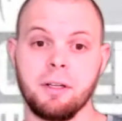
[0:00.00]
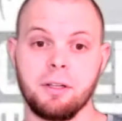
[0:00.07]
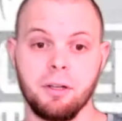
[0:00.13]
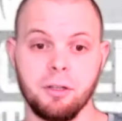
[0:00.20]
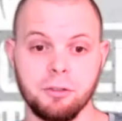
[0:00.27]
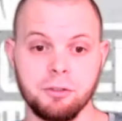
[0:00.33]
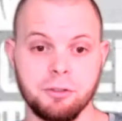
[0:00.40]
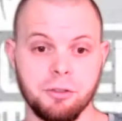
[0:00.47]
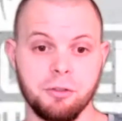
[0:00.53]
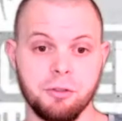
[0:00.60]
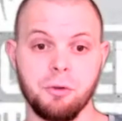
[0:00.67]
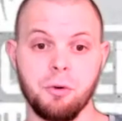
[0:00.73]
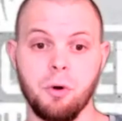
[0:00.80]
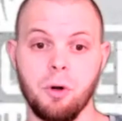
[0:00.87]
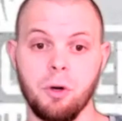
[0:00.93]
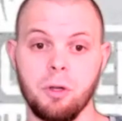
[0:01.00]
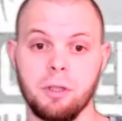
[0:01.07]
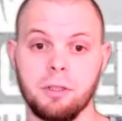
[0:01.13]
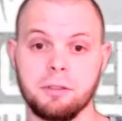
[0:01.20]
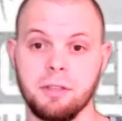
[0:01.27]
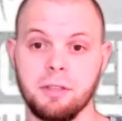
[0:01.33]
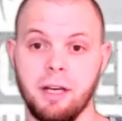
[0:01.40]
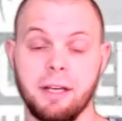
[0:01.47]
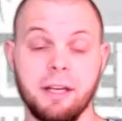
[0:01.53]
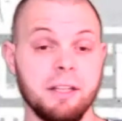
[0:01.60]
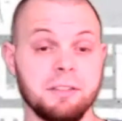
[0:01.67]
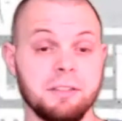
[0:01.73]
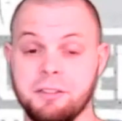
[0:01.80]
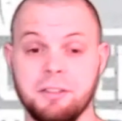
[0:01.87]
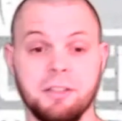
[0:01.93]
goes to New Orleans, like,
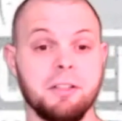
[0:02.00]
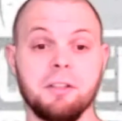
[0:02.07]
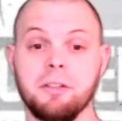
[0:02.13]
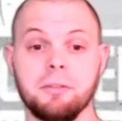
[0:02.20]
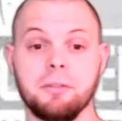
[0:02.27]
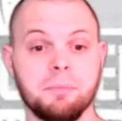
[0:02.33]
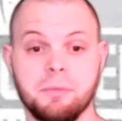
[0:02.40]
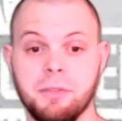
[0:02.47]
and still